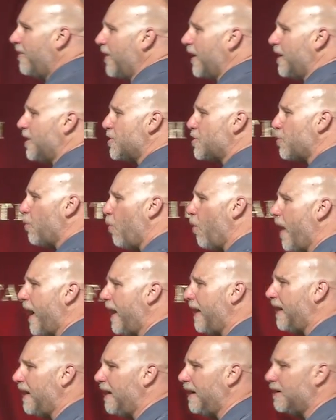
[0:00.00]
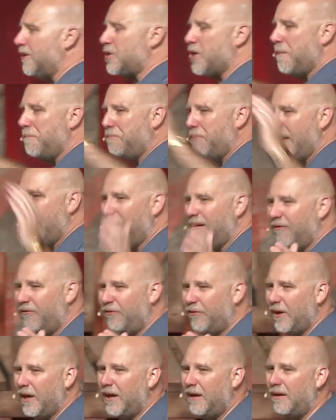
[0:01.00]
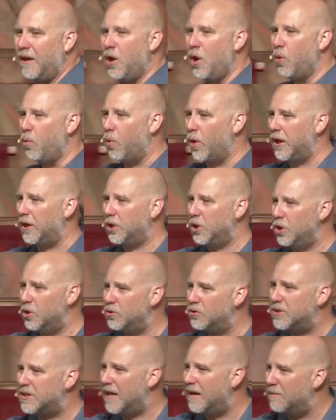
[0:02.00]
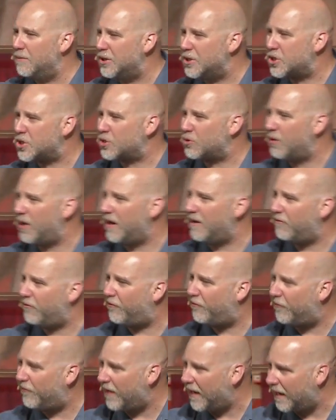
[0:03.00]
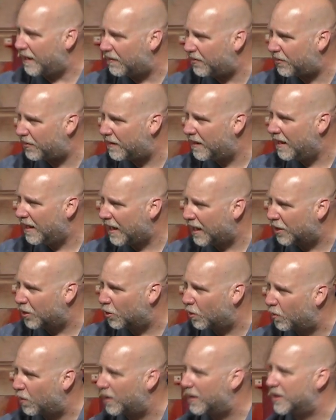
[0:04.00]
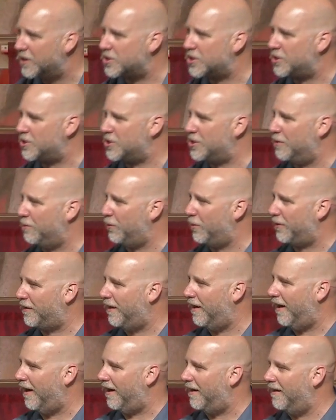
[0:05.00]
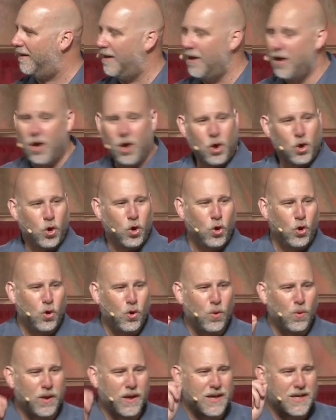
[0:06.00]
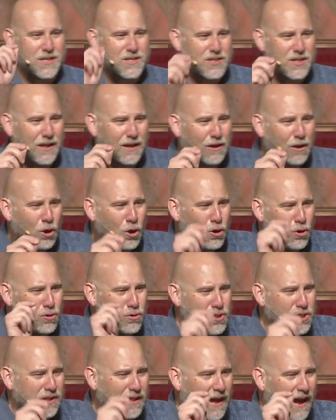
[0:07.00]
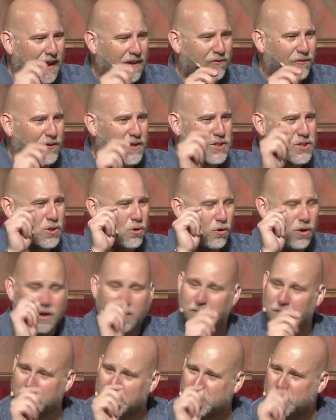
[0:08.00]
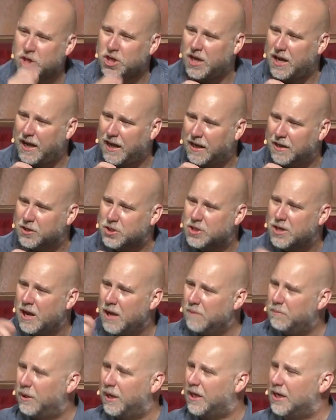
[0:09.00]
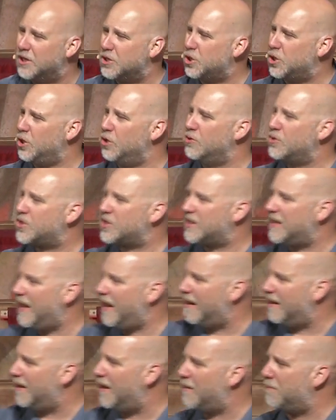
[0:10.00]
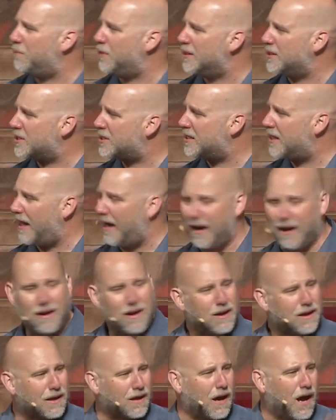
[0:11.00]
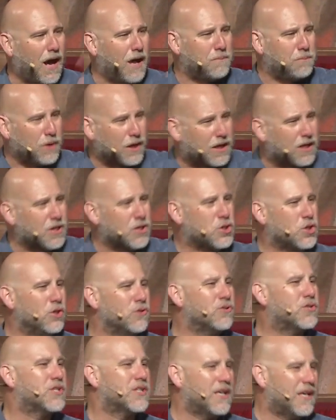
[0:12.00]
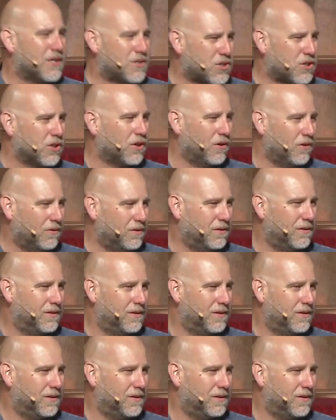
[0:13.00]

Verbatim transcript: that is waiting to benefit when you demonstrate faith in your relationship with God? Who is it whose life is going to be changed because you stand up and say, God, because you say so?